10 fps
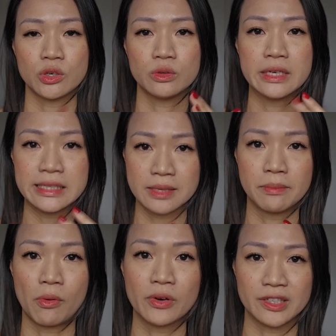it's
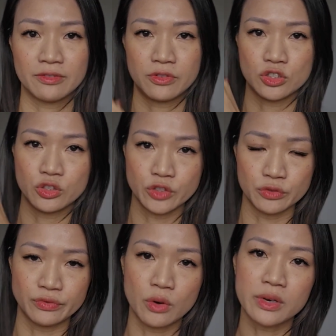important for you to
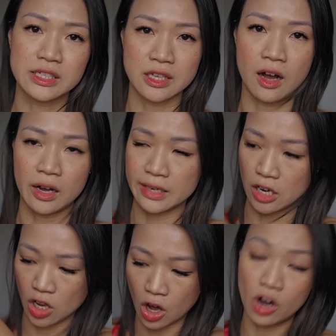focus on a
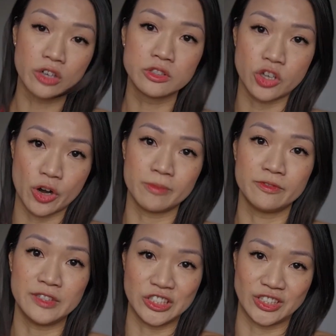long-term
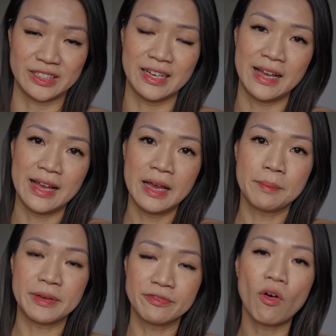vision.
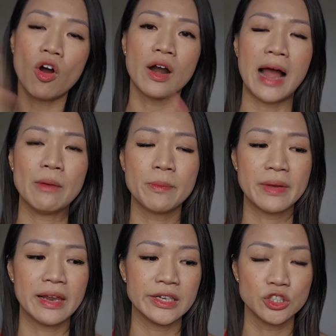Before, I would
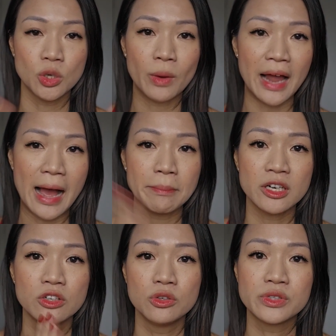be like, you know what, I'm
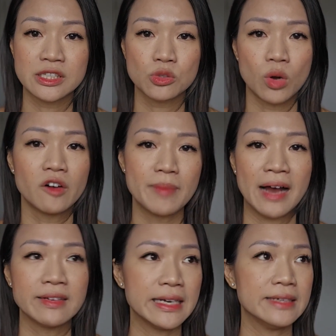going to lose this 12
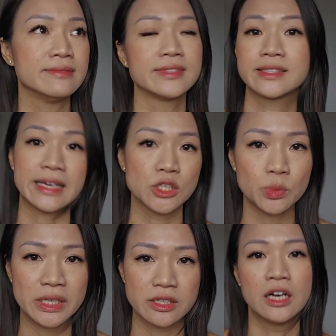pounds in 6
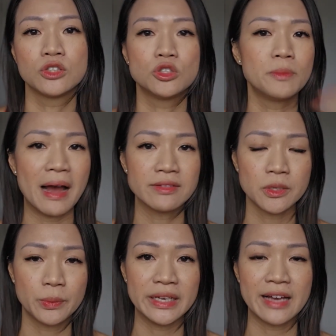weeks, 2 pounds a
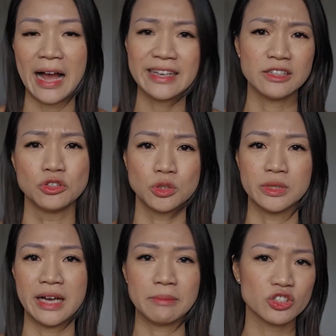week, I can do
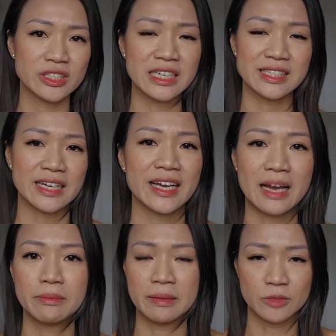it. I'm just going to suck it
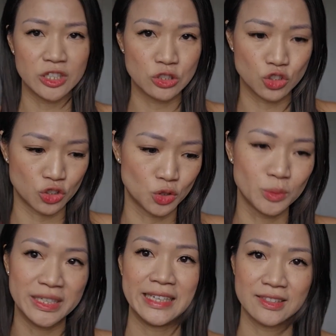up. I'm going to just do
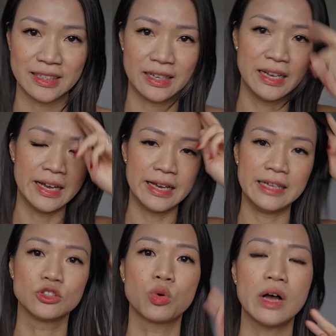it
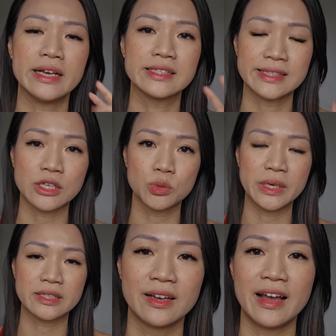in 6
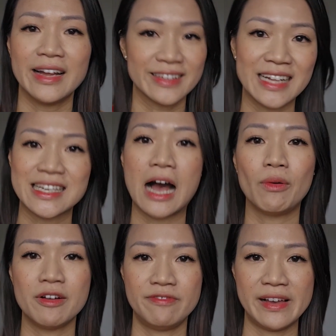weeks. And that's how
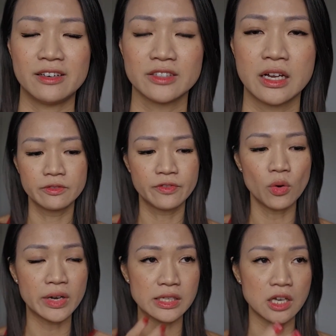I failed.
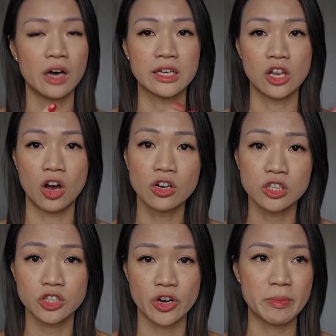Focus on a
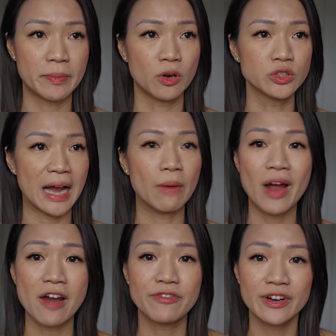longer term approach,
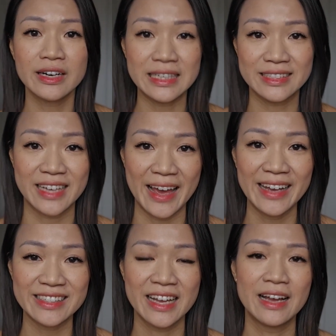however it
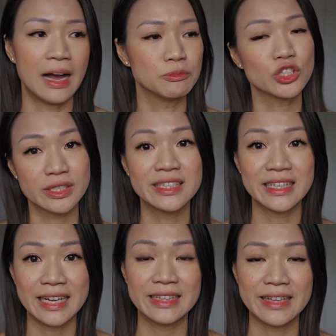takes. I'm just gonna
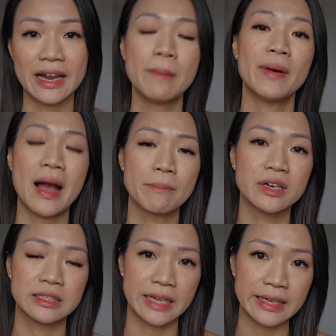get there, but I'm
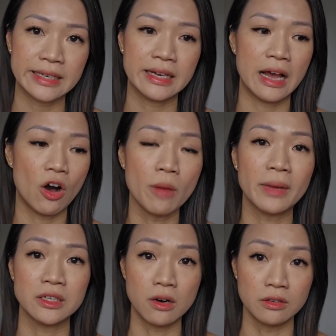gonna take it on
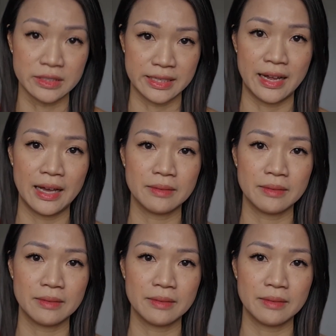my own time.